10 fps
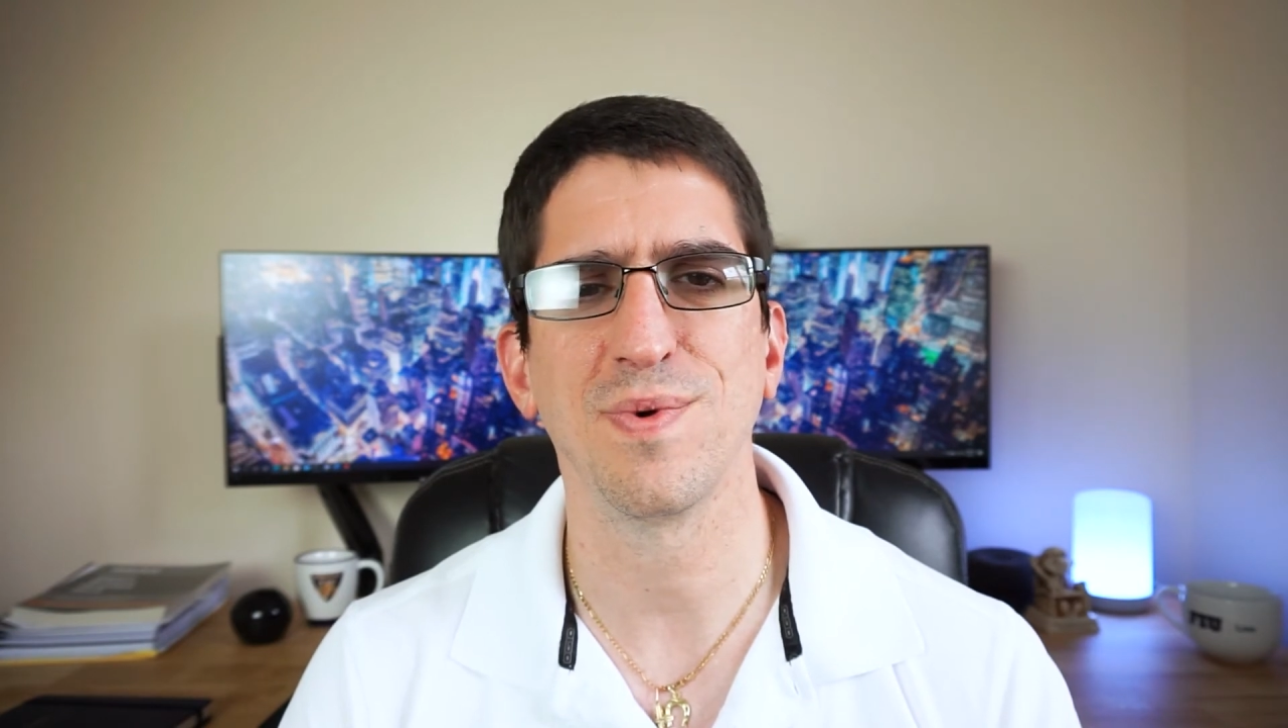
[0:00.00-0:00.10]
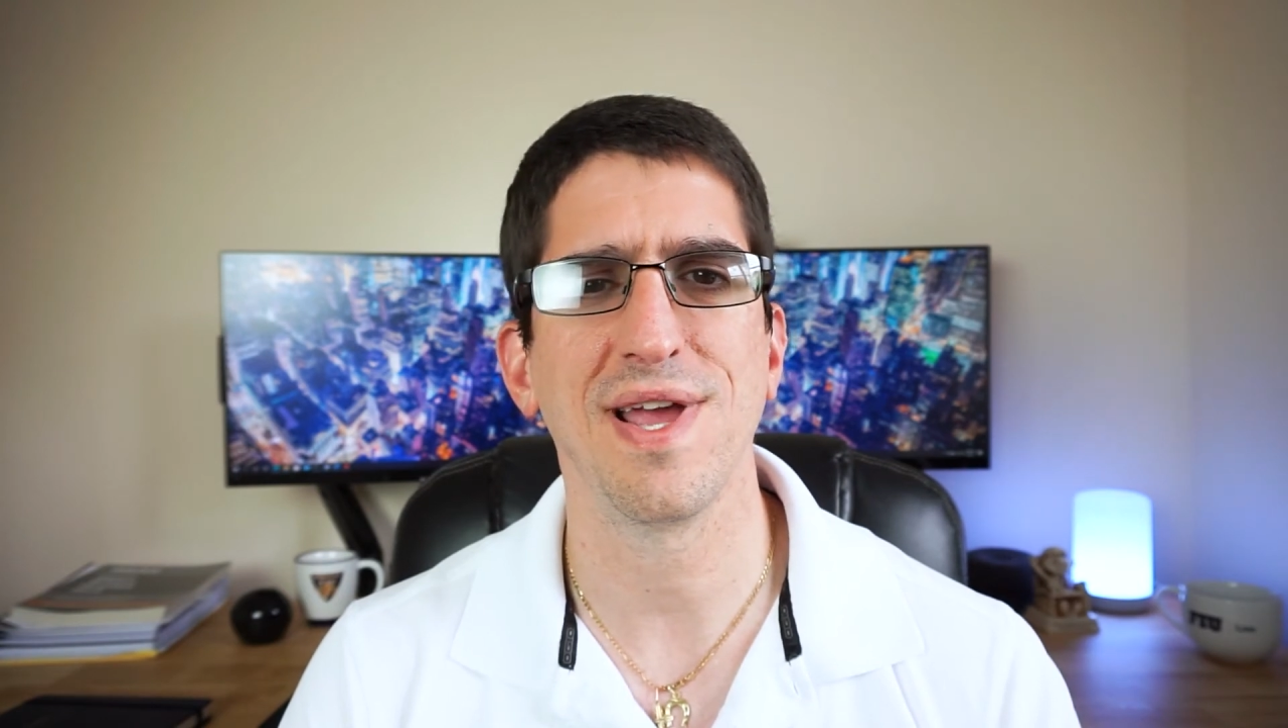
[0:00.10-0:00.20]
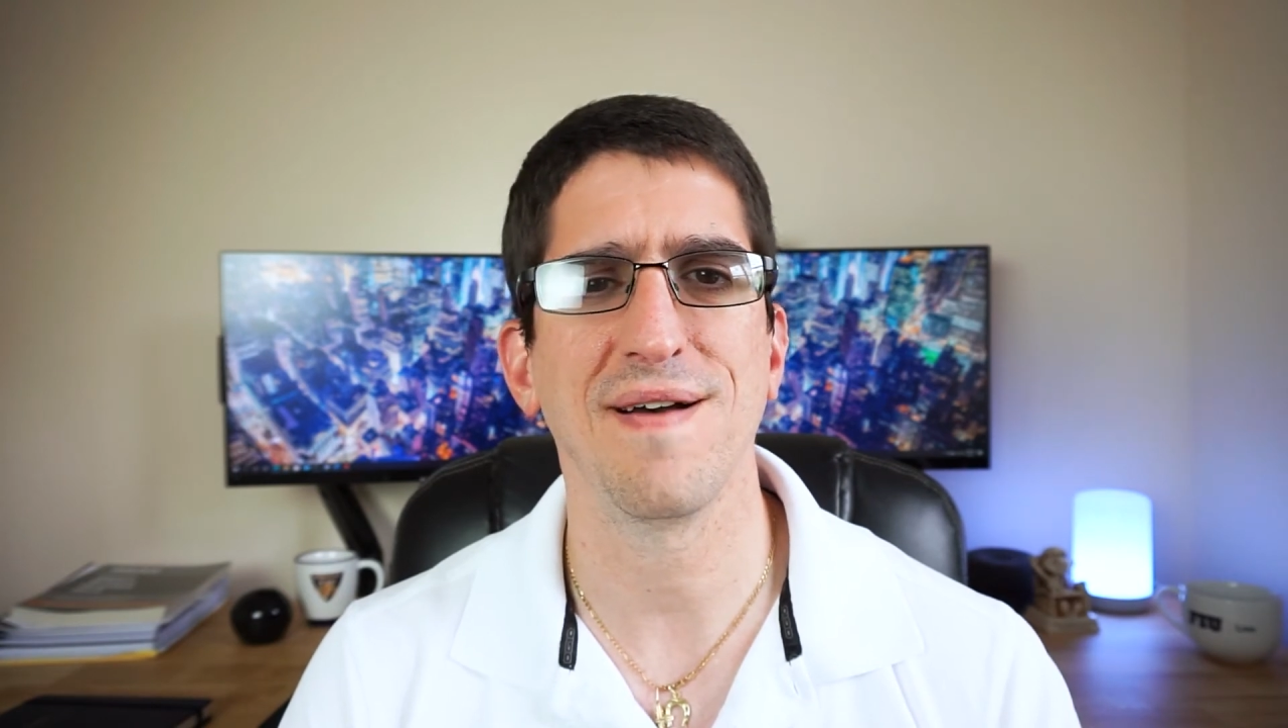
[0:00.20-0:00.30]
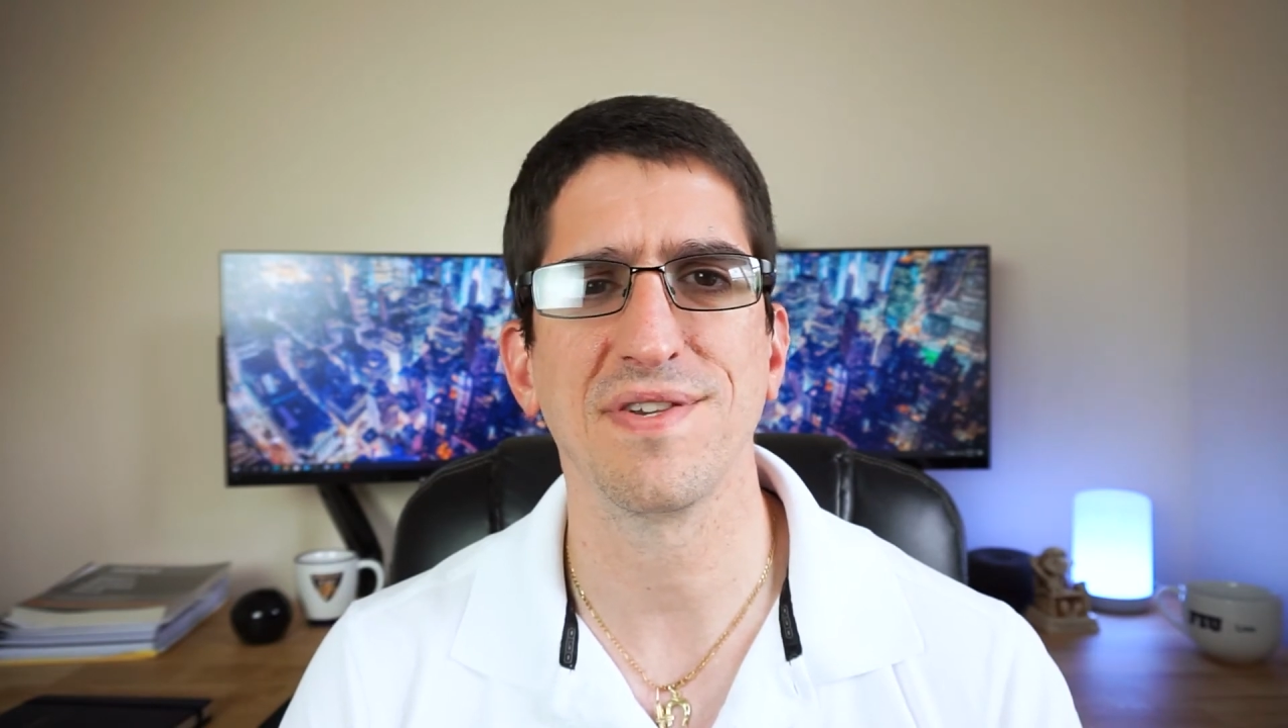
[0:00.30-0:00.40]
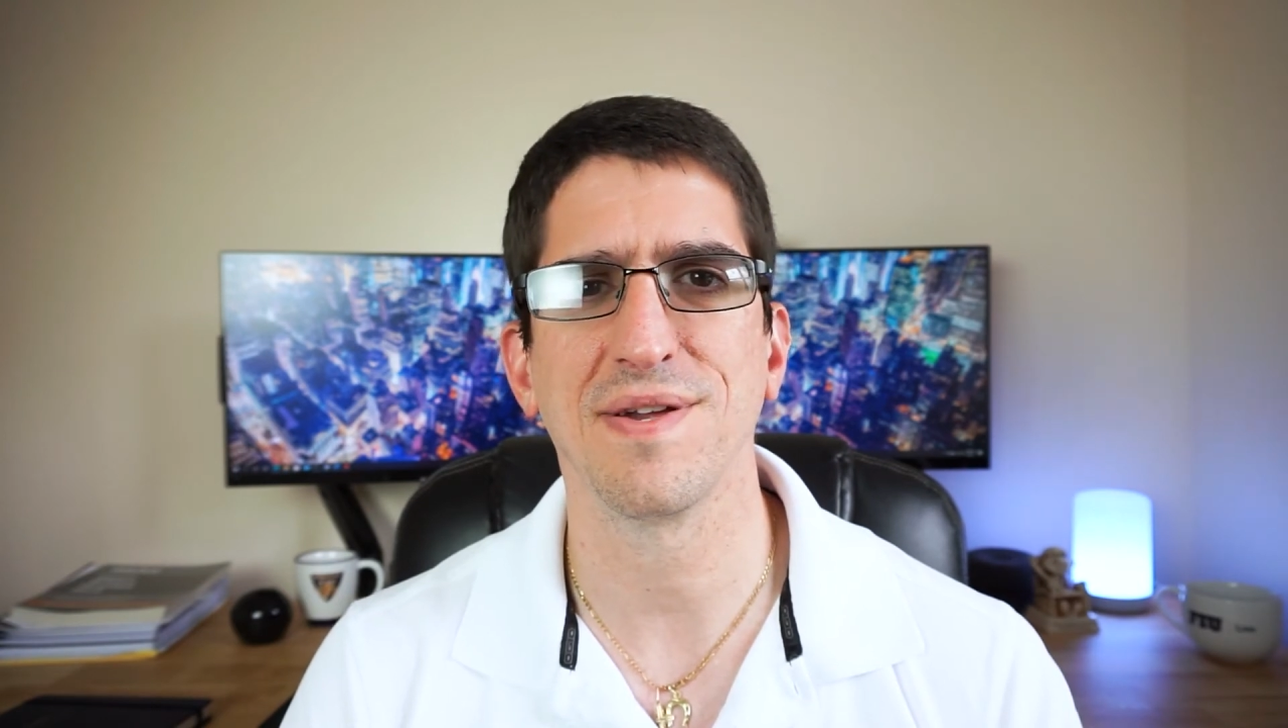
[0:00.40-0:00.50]
we
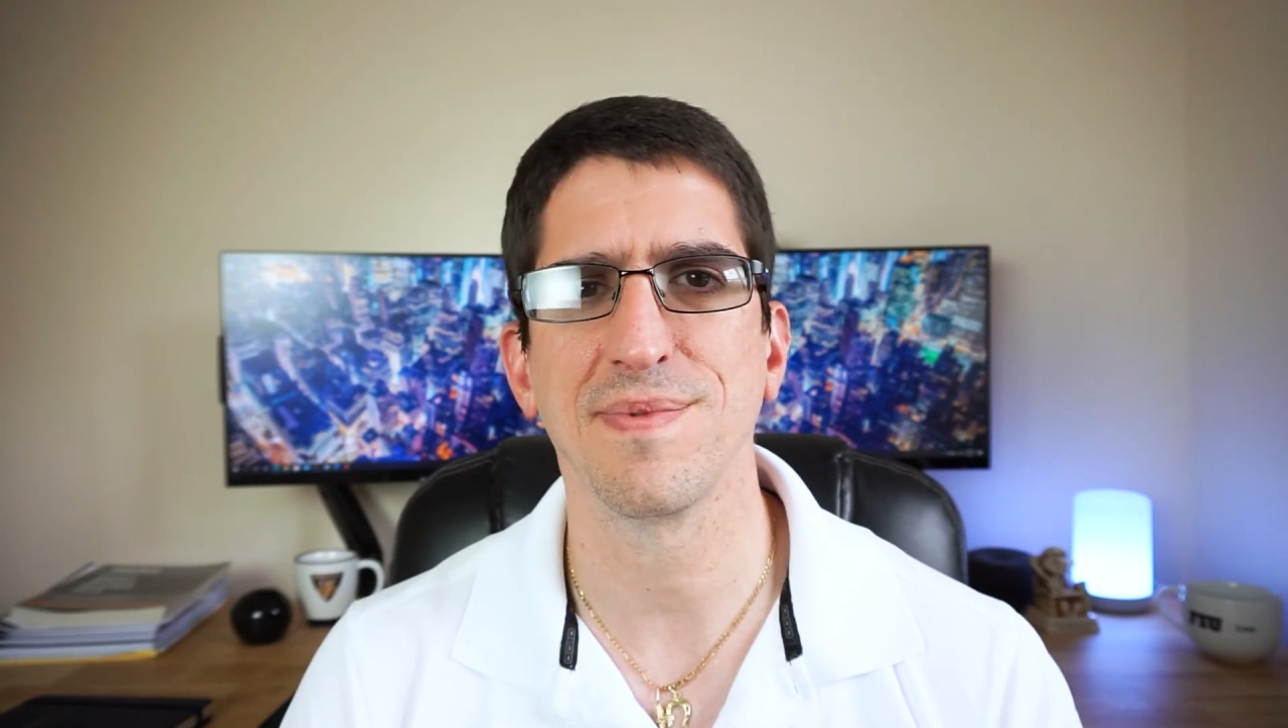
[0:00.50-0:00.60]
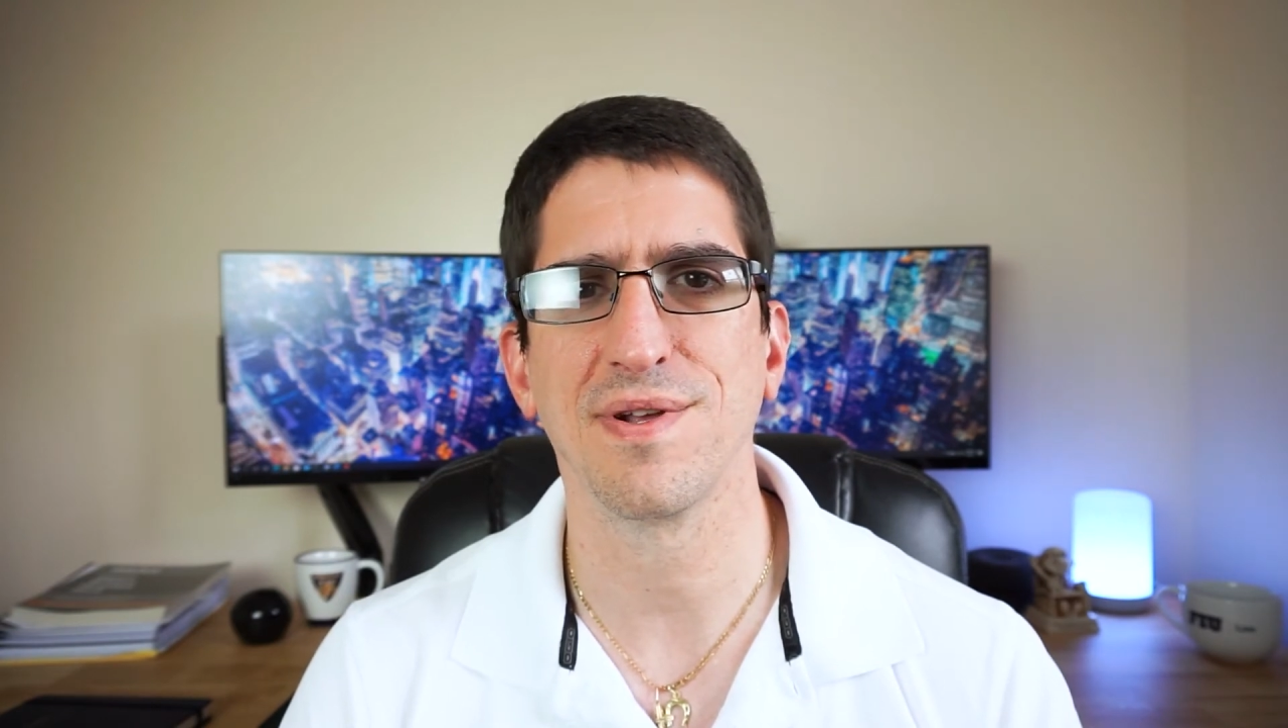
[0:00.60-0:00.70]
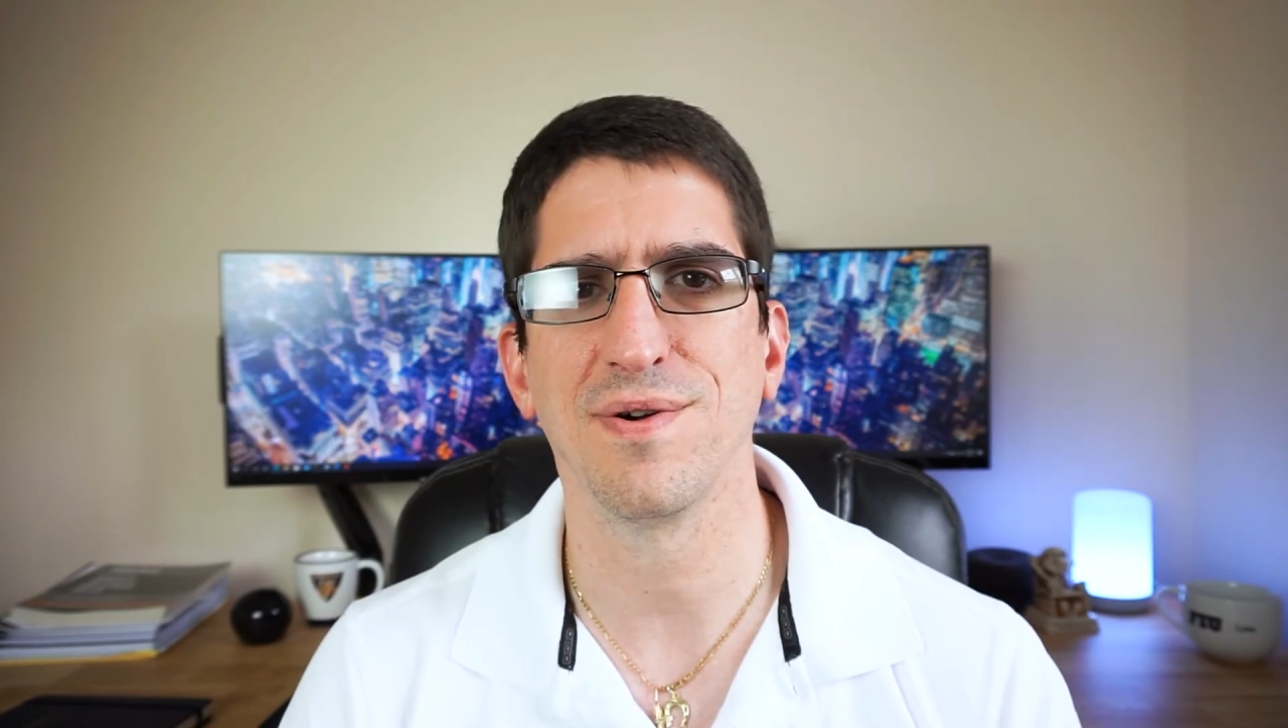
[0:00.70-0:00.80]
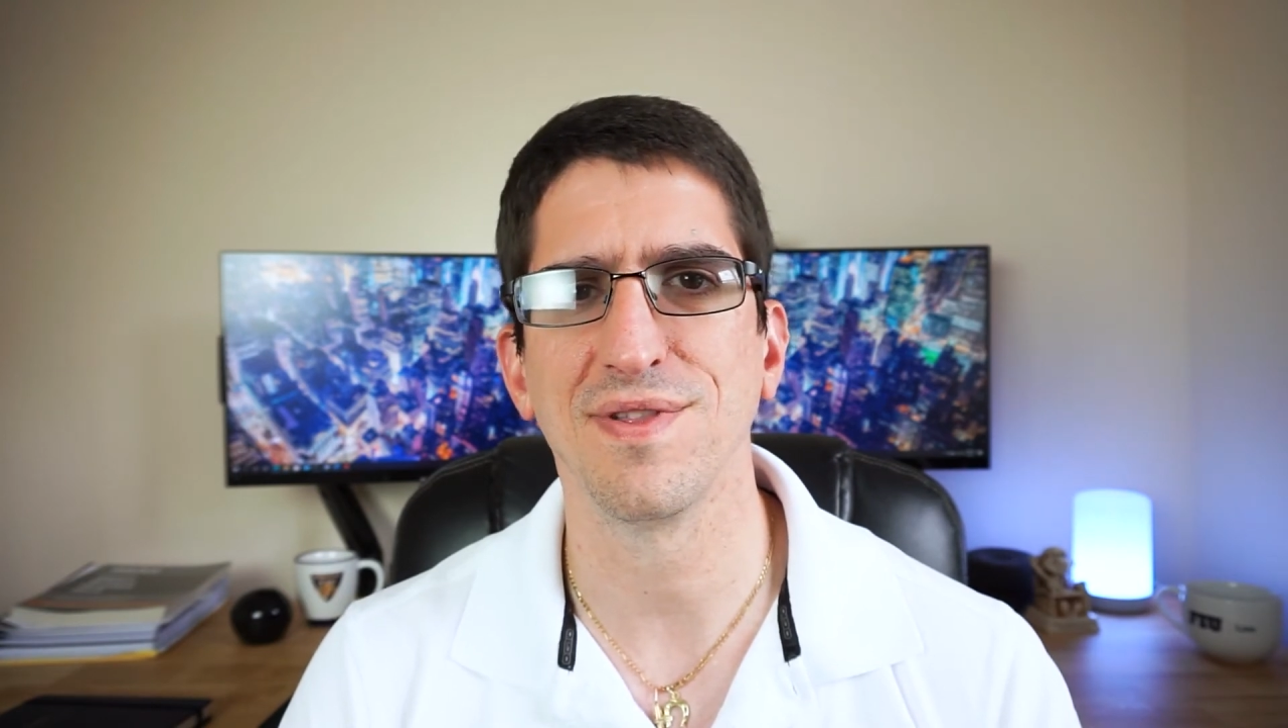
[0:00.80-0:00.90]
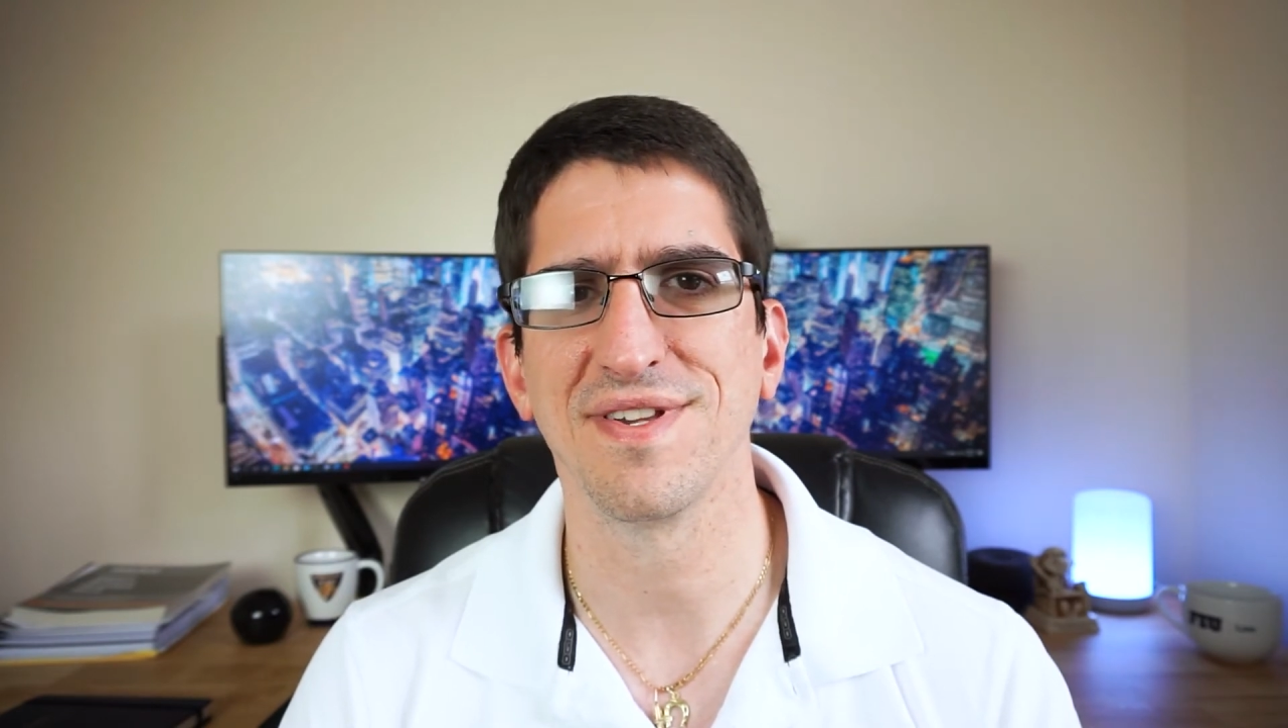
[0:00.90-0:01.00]
have something
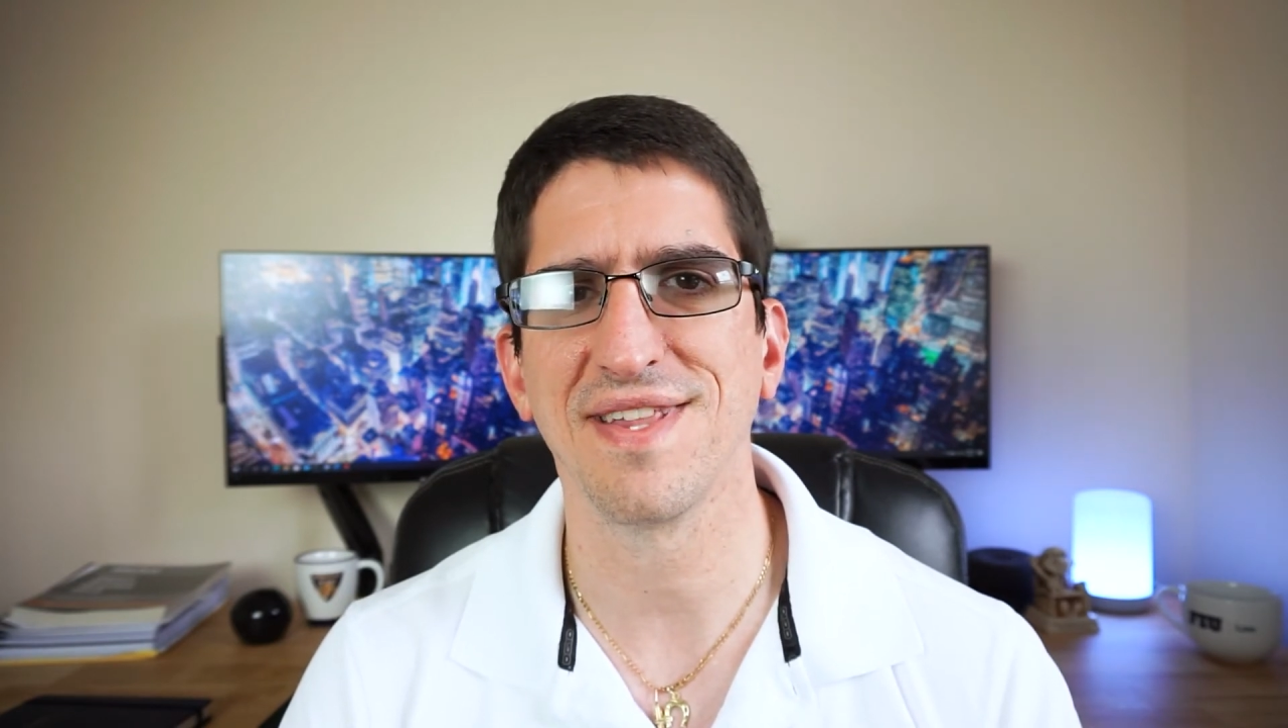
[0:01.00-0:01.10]
called the